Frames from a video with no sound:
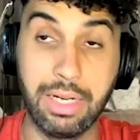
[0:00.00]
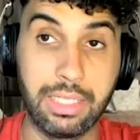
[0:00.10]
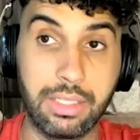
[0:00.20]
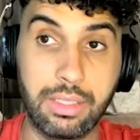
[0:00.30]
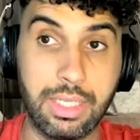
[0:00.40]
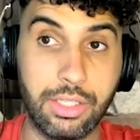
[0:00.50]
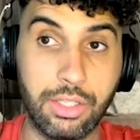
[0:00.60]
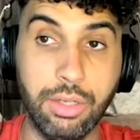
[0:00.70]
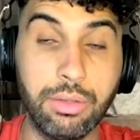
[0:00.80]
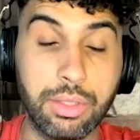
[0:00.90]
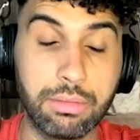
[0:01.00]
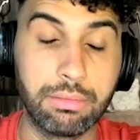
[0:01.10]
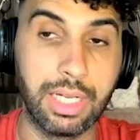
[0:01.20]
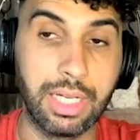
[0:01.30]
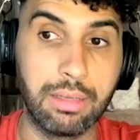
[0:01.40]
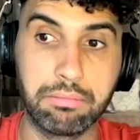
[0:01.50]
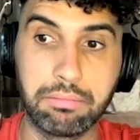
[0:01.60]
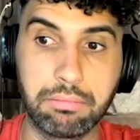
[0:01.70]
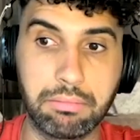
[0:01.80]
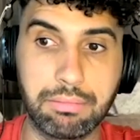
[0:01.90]
it's huge.
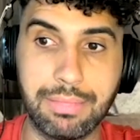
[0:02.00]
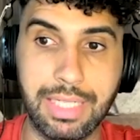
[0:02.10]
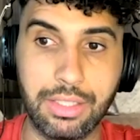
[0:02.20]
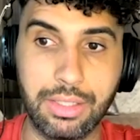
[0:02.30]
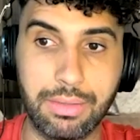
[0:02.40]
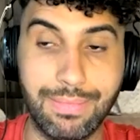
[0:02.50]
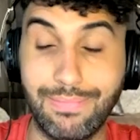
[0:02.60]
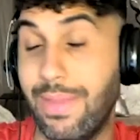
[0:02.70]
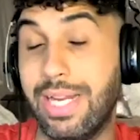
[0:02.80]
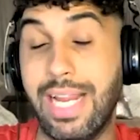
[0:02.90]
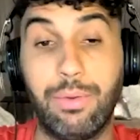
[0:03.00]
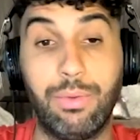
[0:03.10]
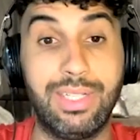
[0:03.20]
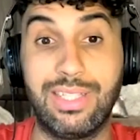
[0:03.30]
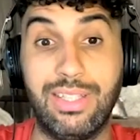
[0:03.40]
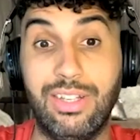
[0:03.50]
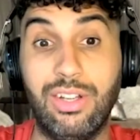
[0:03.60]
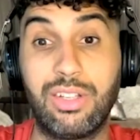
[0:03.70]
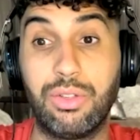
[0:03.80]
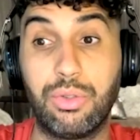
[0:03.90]
It's the
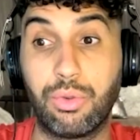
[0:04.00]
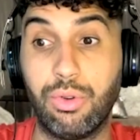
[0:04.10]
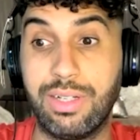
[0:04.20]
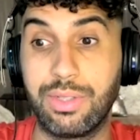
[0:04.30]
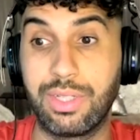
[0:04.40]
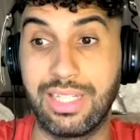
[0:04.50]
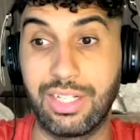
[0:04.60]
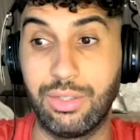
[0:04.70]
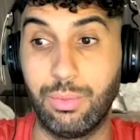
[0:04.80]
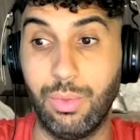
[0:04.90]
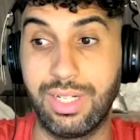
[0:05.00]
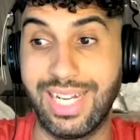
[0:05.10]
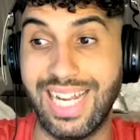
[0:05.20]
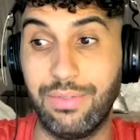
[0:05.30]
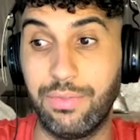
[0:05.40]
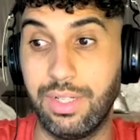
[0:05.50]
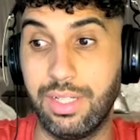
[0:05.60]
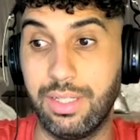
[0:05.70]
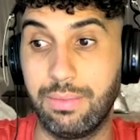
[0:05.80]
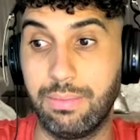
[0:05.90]
luck of the draw as it could work out
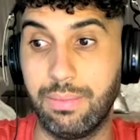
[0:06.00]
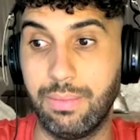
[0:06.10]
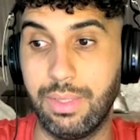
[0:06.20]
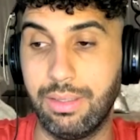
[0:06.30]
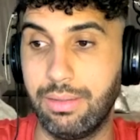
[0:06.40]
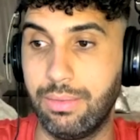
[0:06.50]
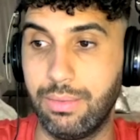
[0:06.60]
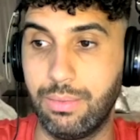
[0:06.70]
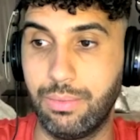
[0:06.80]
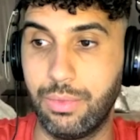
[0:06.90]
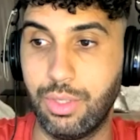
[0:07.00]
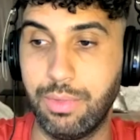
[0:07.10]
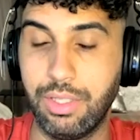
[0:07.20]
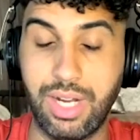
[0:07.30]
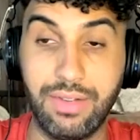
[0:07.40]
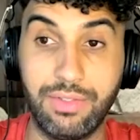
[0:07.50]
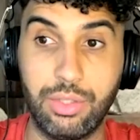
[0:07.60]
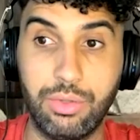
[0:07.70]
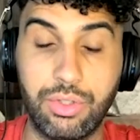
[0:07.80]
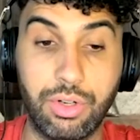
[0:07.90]
for some of the drivers
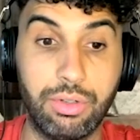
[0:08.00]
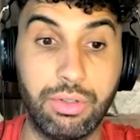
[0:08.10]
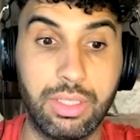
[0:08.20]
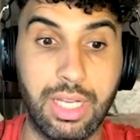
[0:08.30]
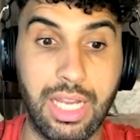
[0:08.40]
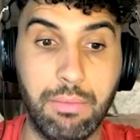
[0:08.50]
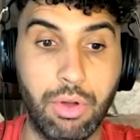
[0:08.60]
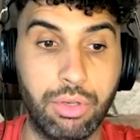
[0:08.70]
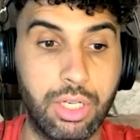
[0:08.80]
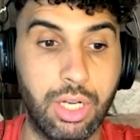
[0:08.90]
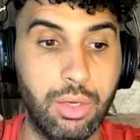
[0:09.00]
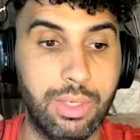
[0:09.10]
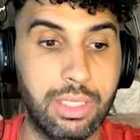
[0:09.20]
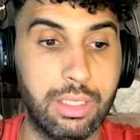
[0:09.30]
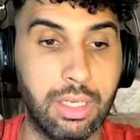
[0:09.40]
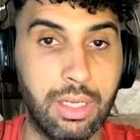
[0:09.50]
who struggled in Monaco. And